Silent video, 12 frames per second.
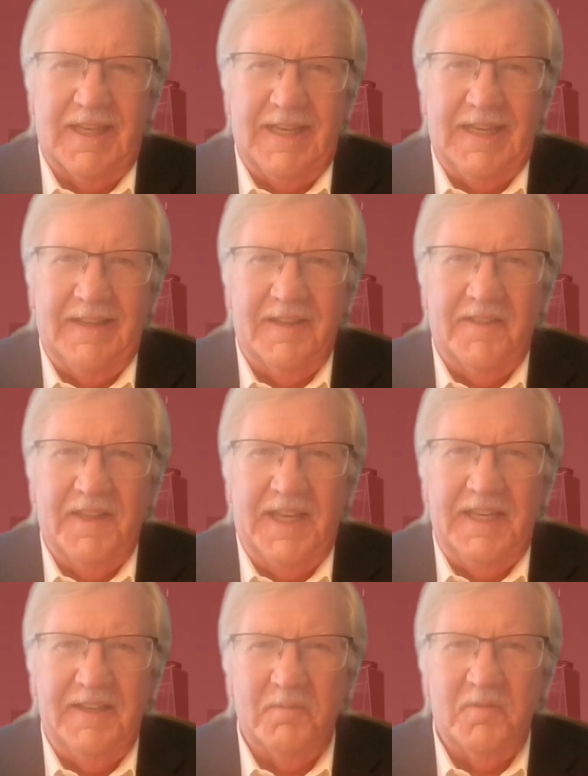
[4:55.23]
and then
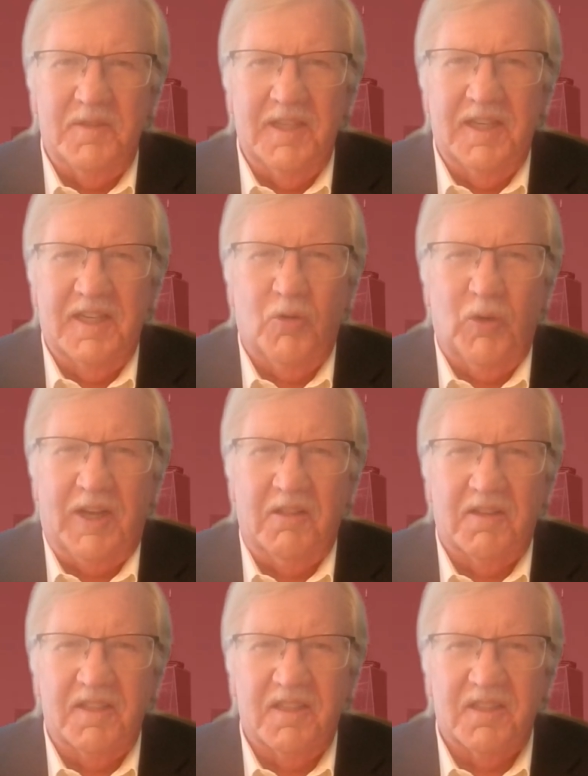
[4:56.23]
they did a quick
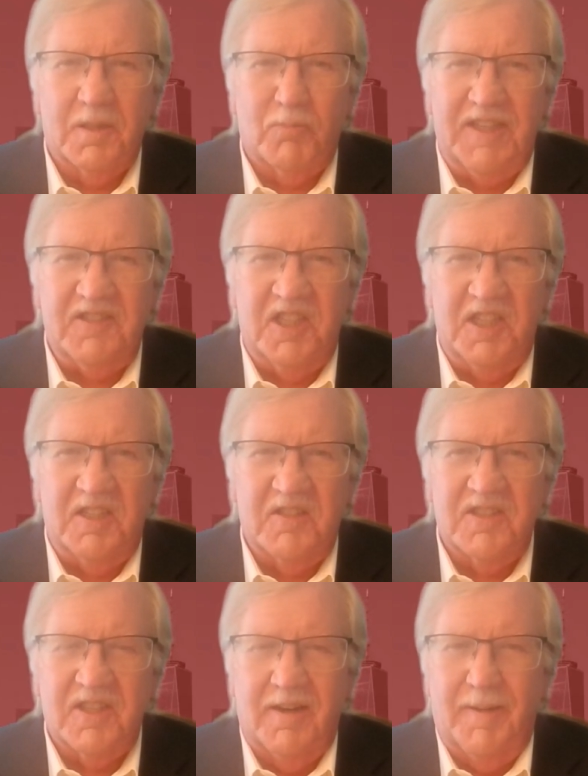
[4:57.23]
look at the spreadsheet
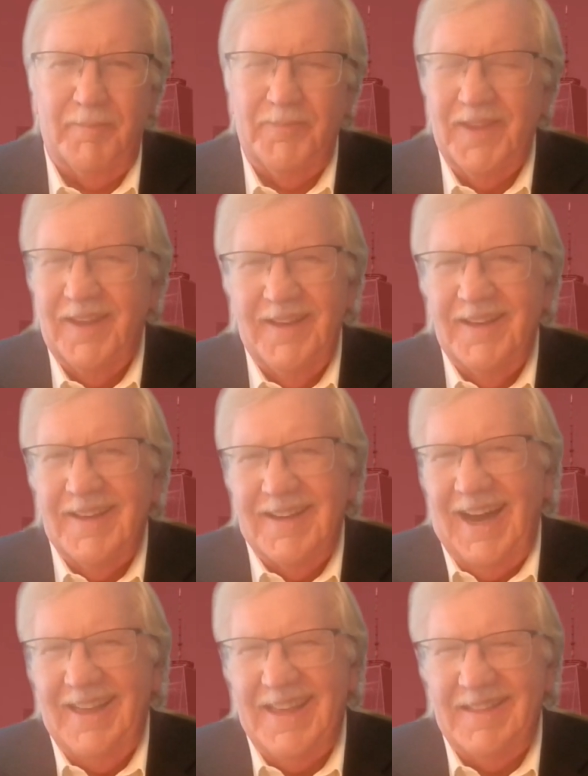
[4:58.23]
and saw,
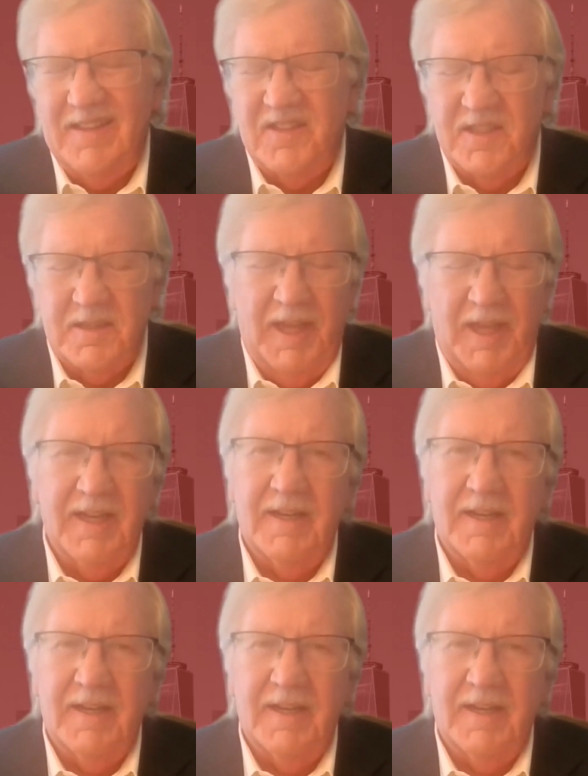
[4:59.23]
I think this is made